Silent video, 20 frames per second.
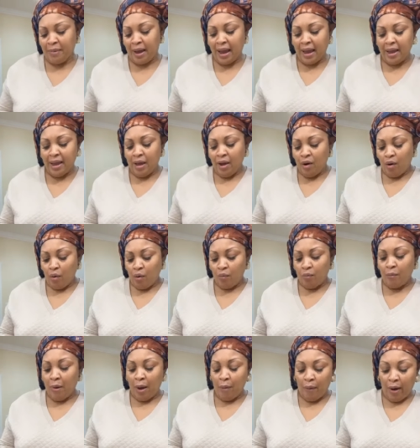with my
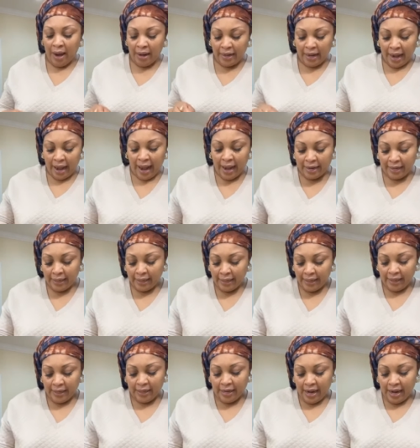my one eye.